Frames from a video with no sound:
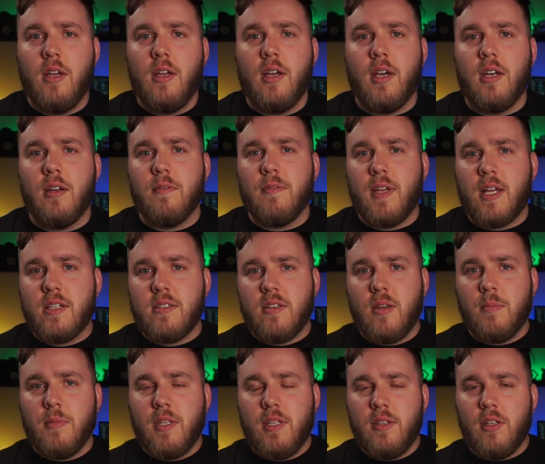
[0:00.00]
And if that's
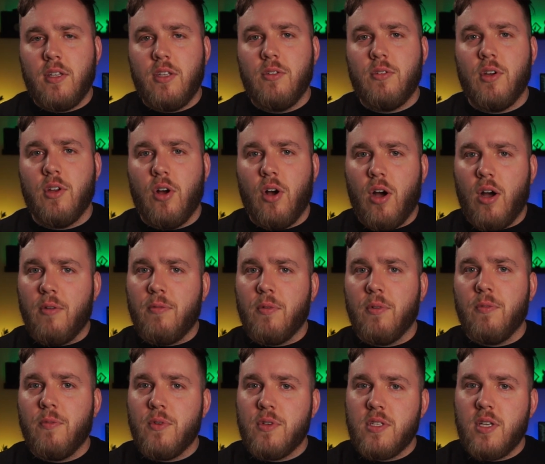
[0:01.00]
something that you can
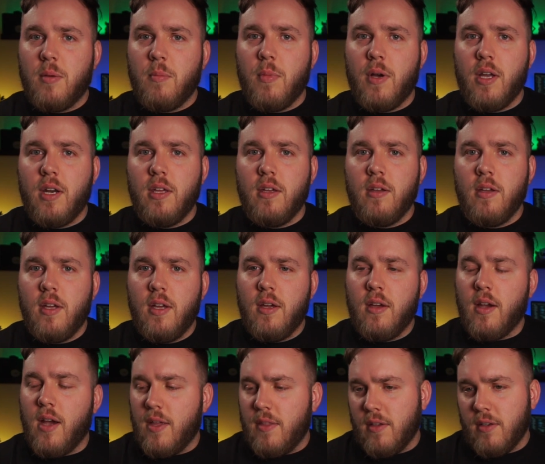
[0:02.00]
offer for somebody,
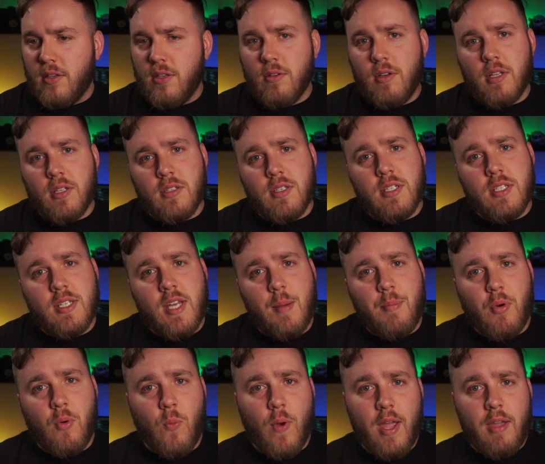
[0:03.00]
and then you can
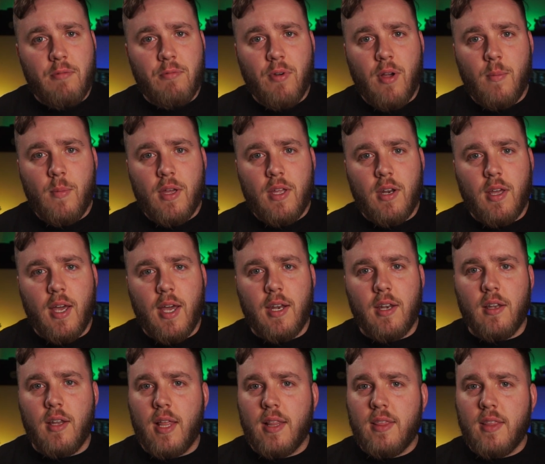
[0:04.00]
step away from it
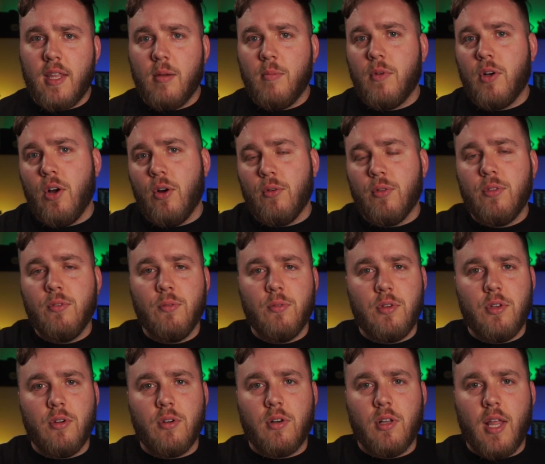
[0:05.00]
and let them go through
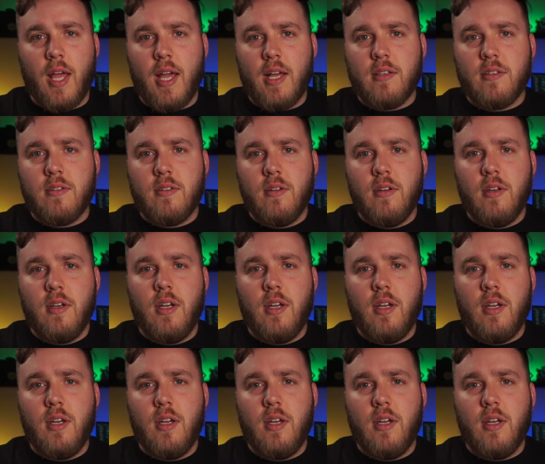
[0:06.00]
your class,